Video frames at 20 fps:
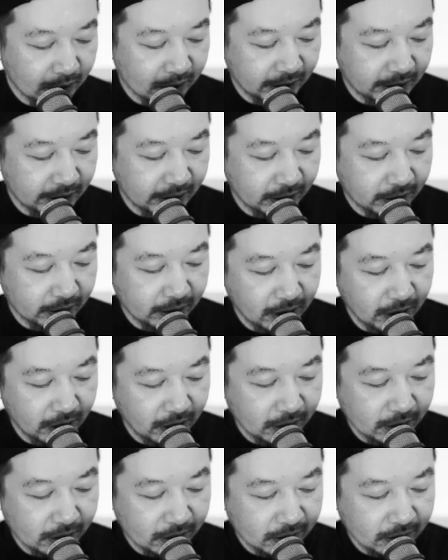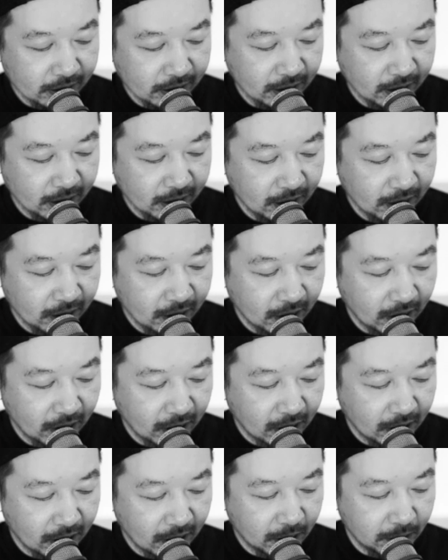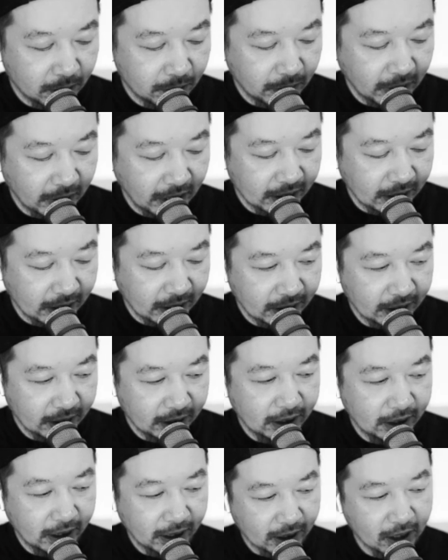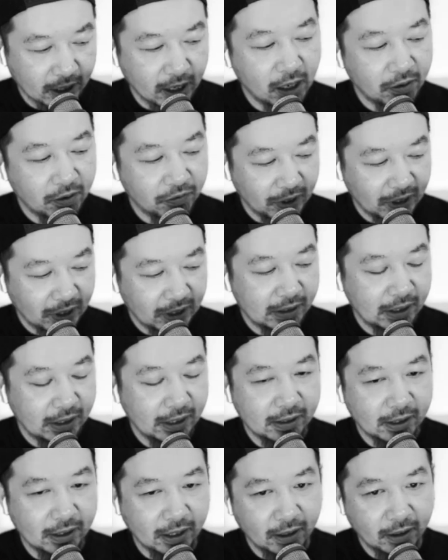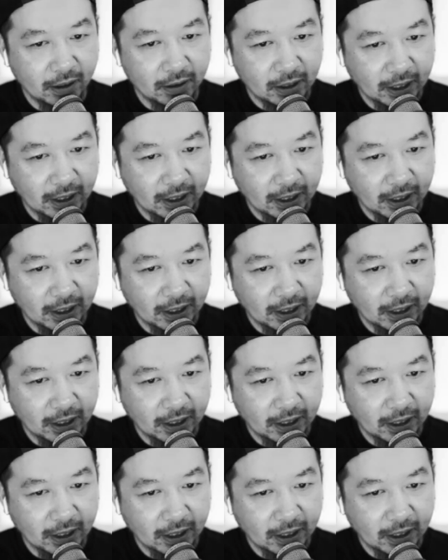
listening to this, and they need their car fucking detailed,